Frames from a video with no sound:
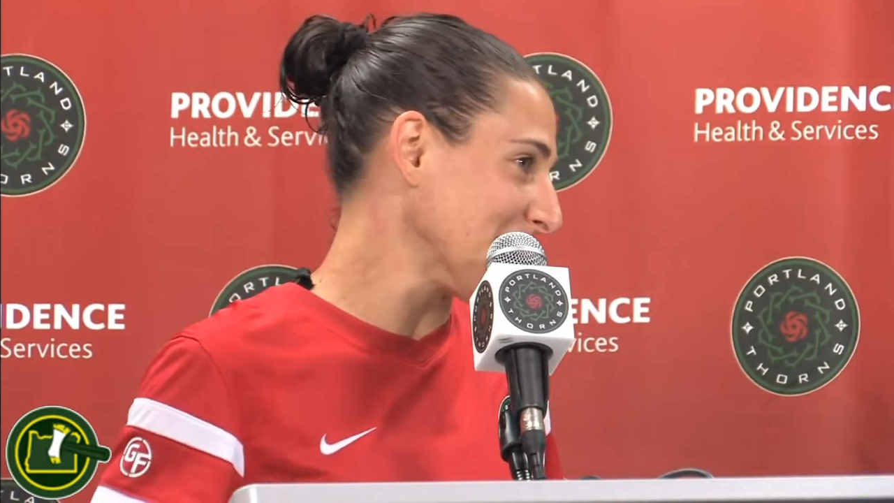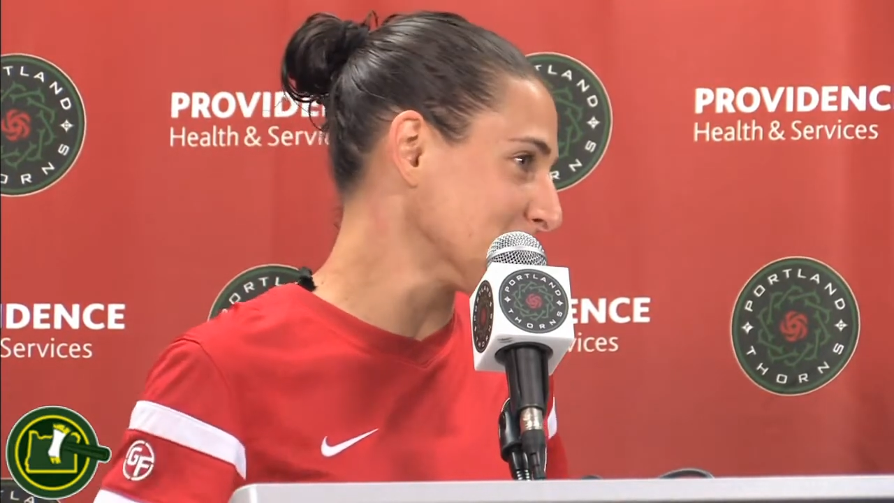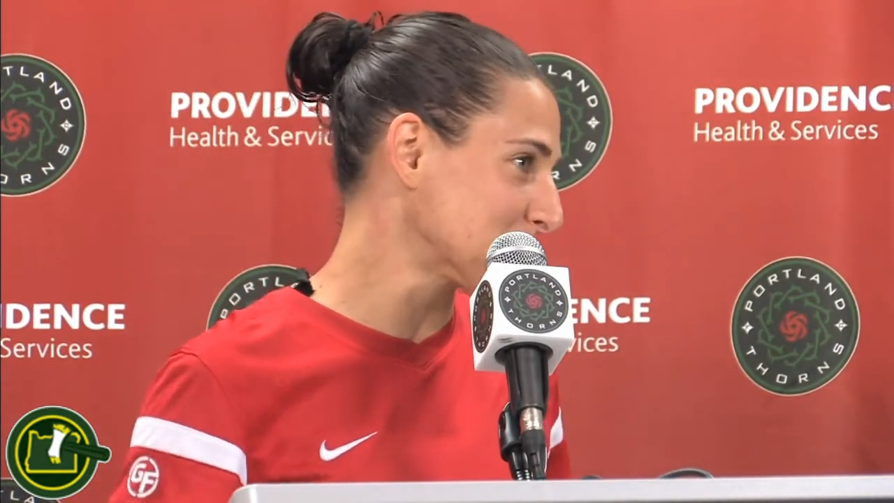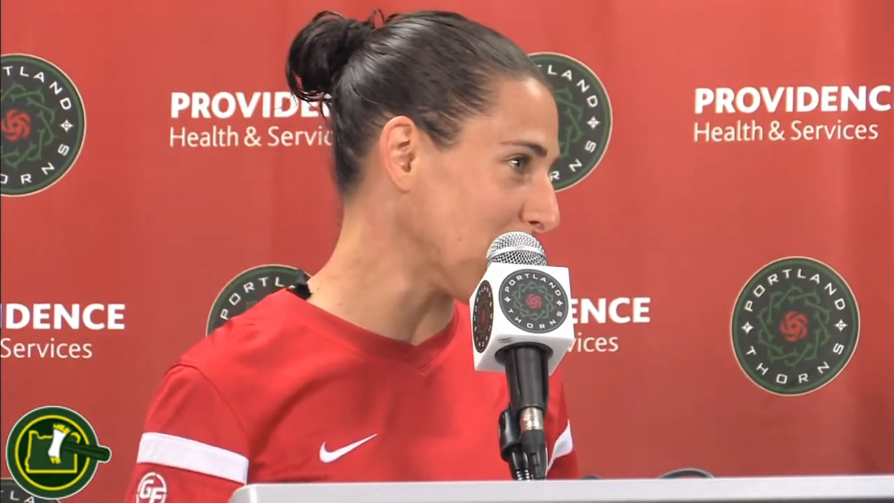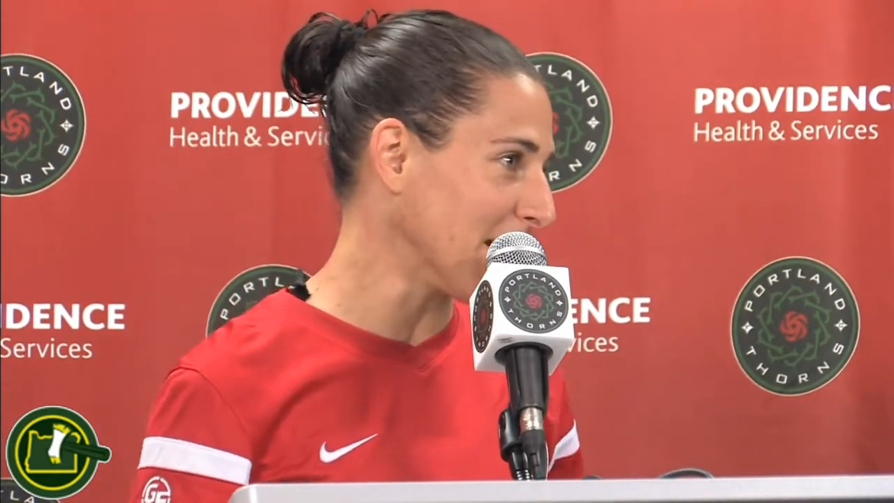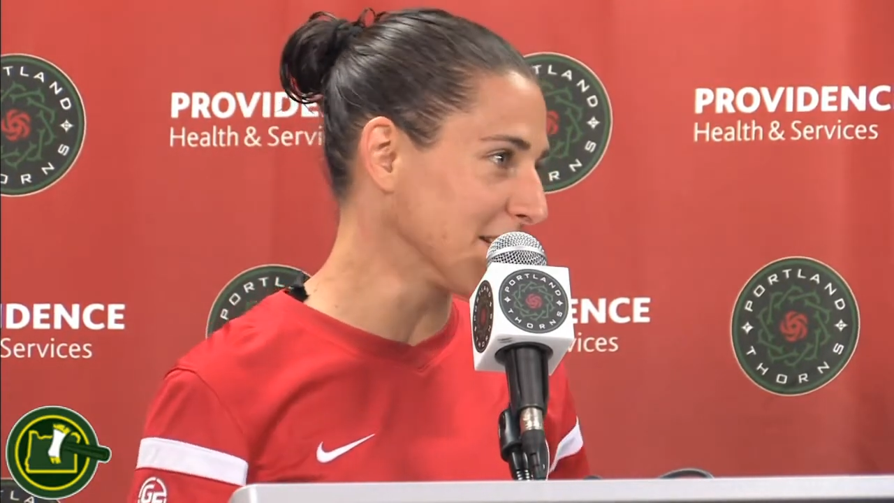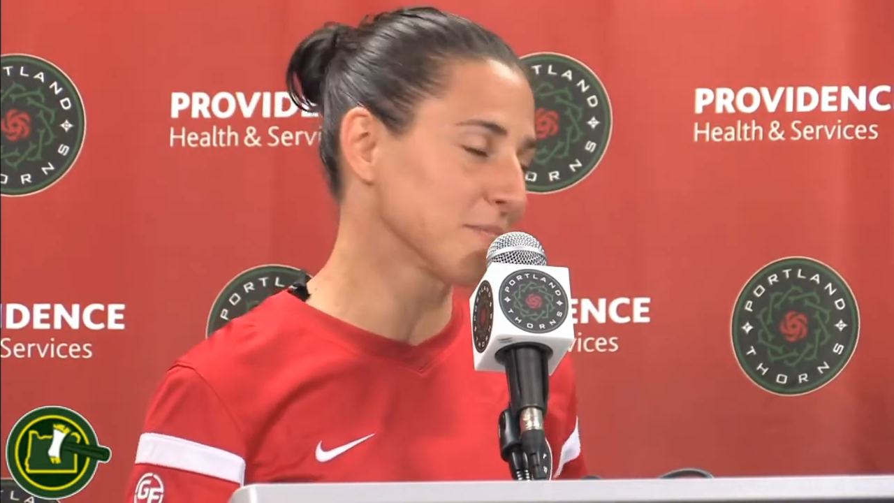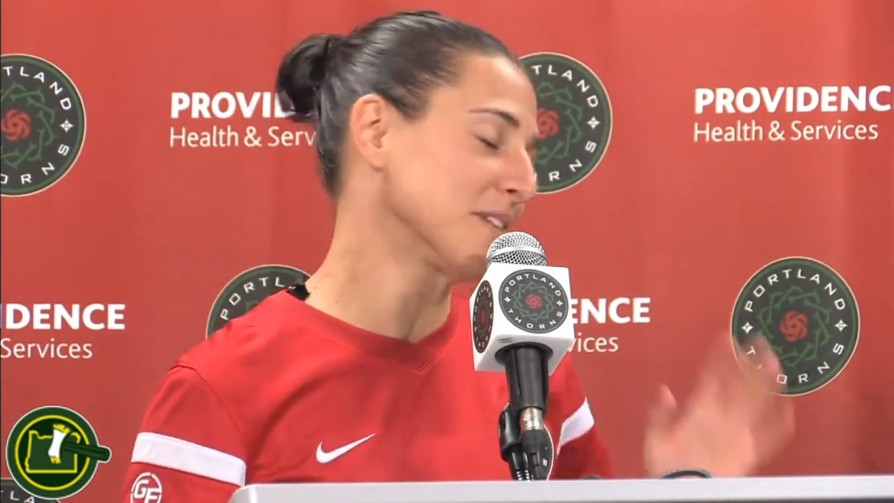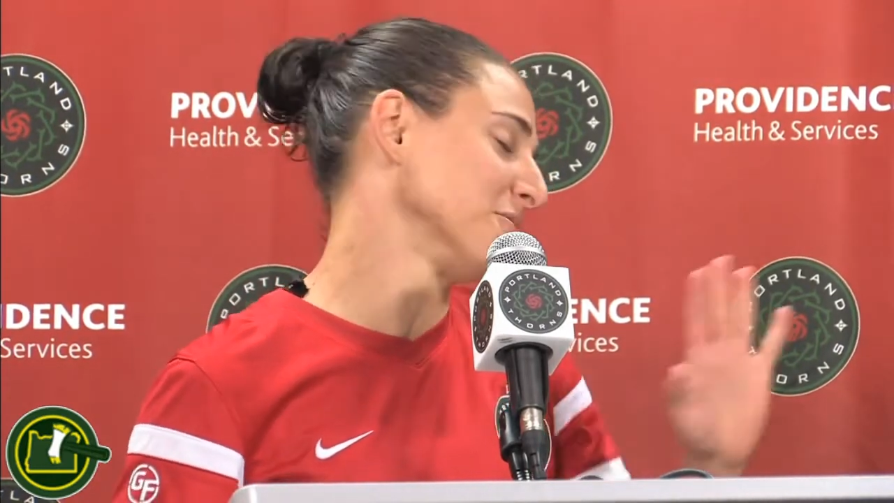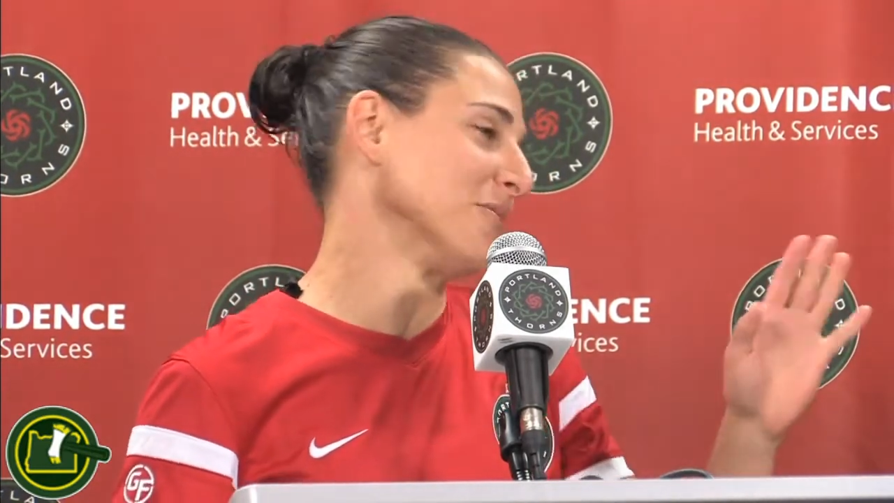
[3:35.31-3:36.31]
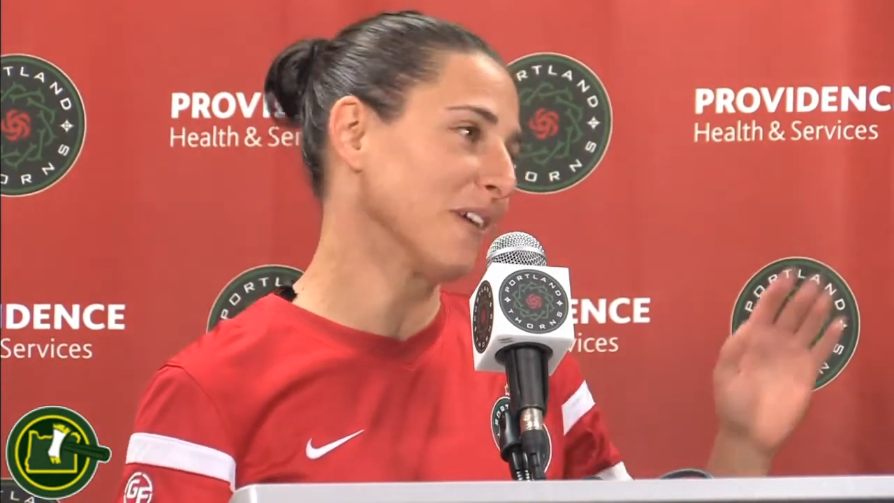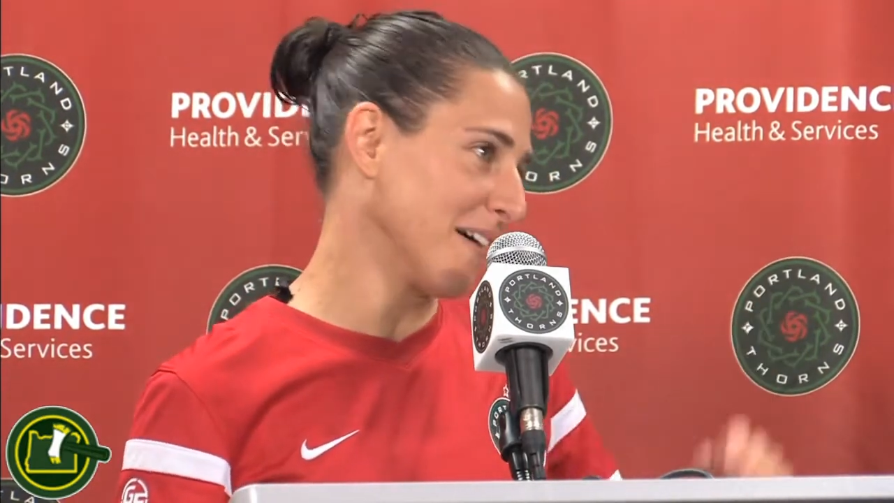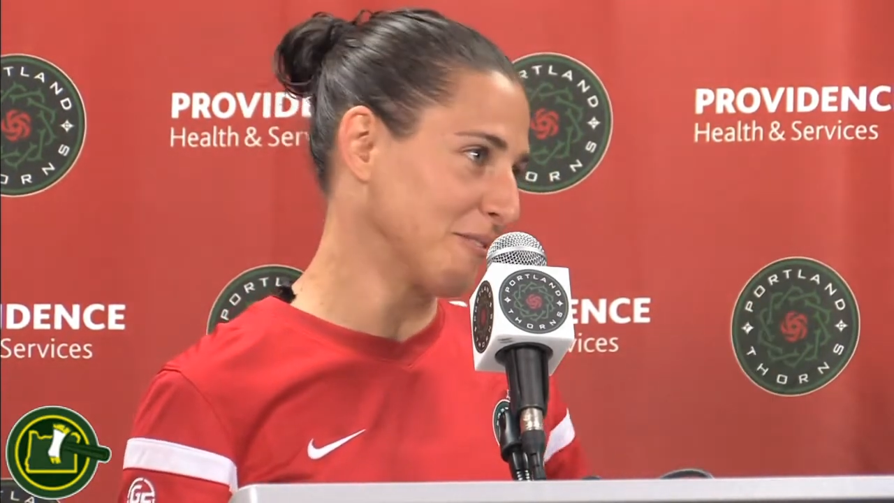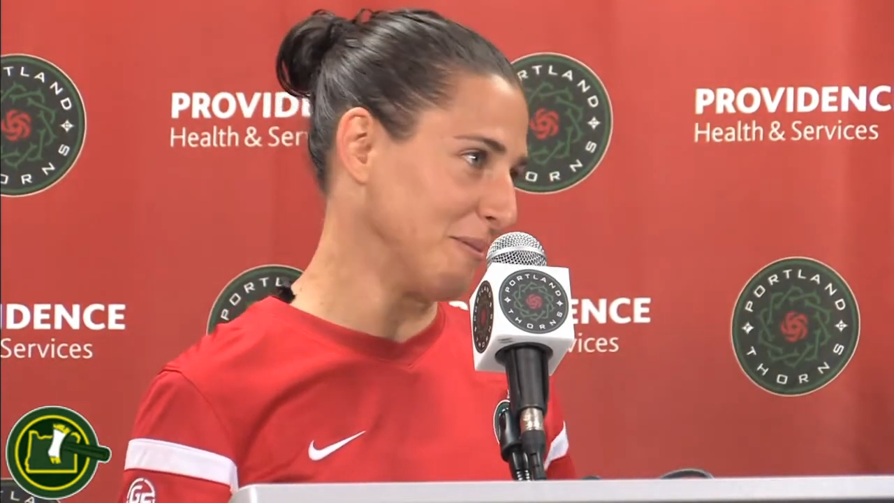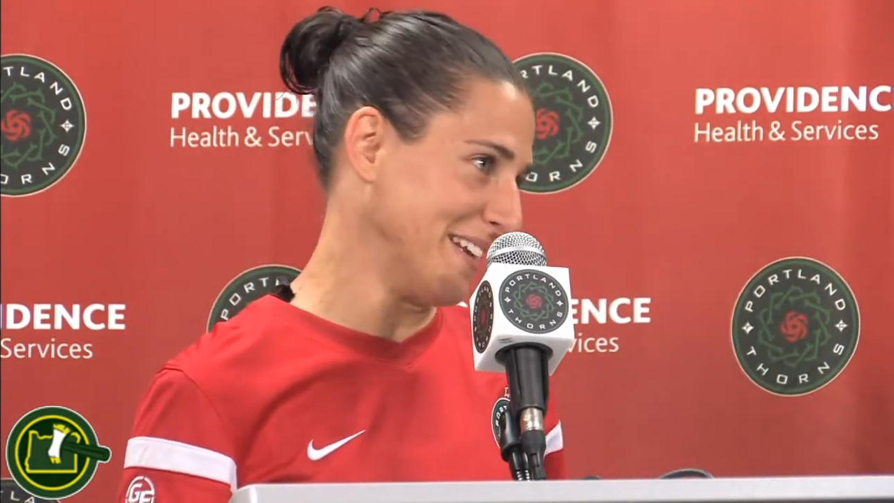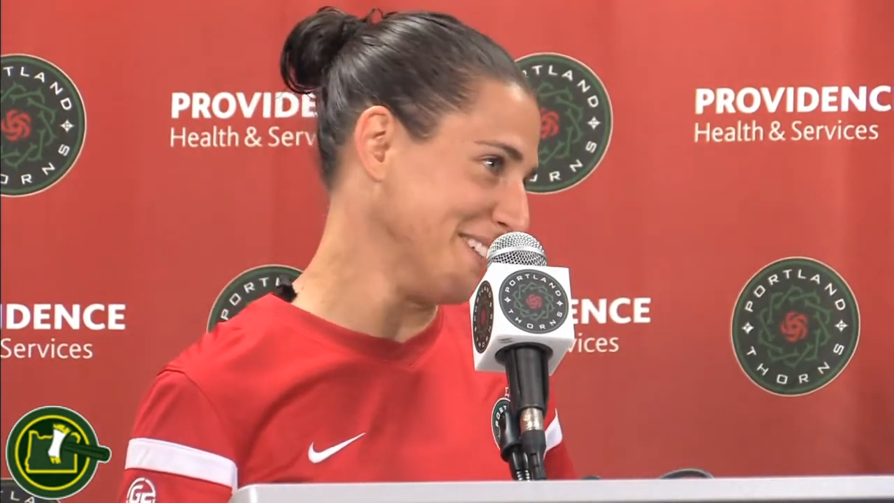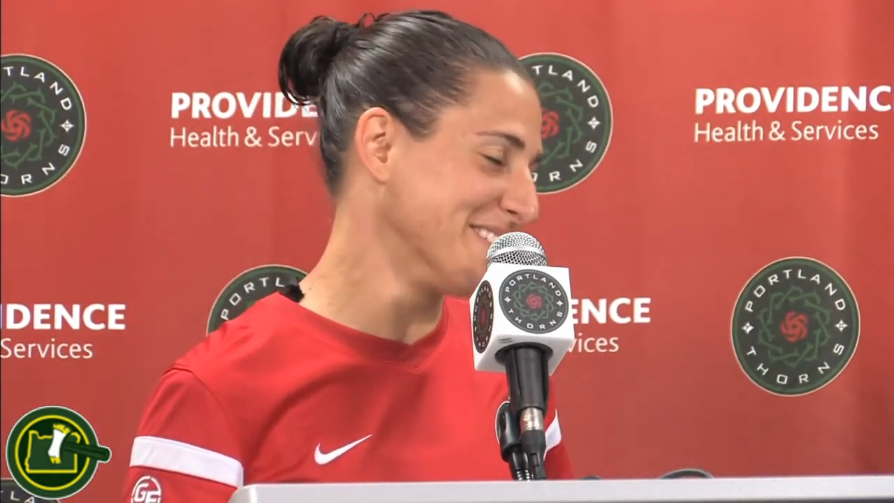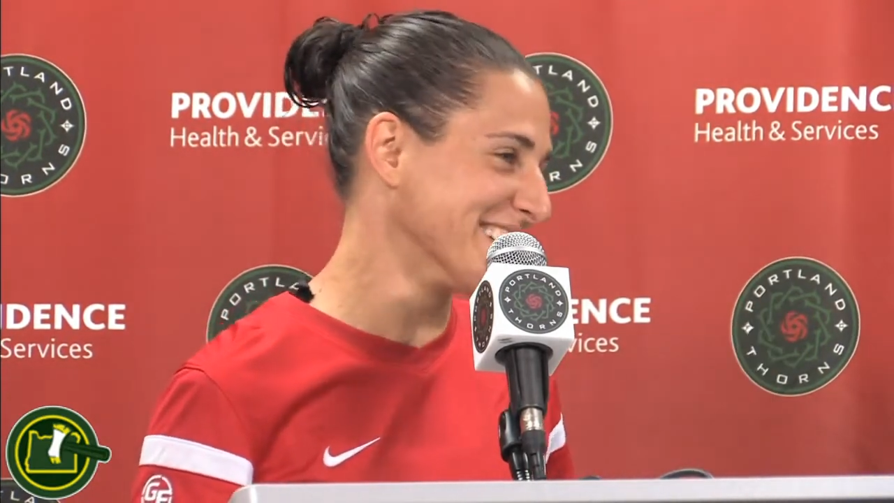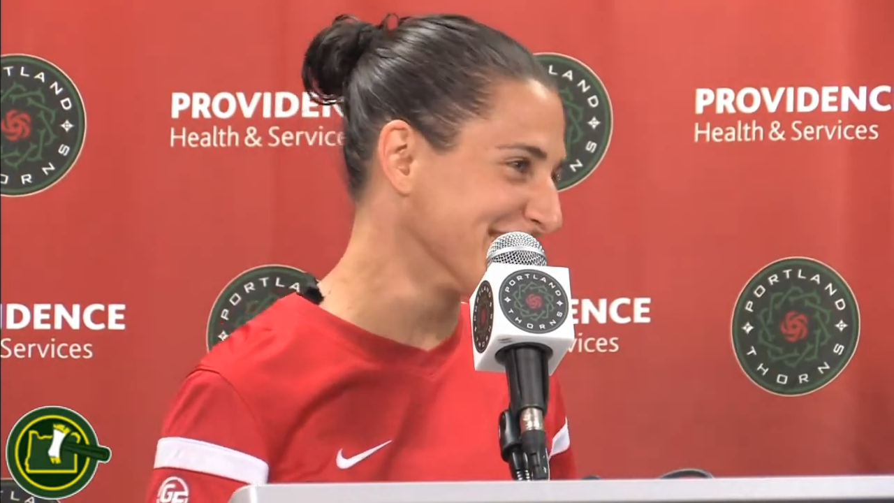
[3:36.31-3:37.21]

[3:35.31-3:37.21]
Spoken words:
I'm Spanish, but you don't have to believe.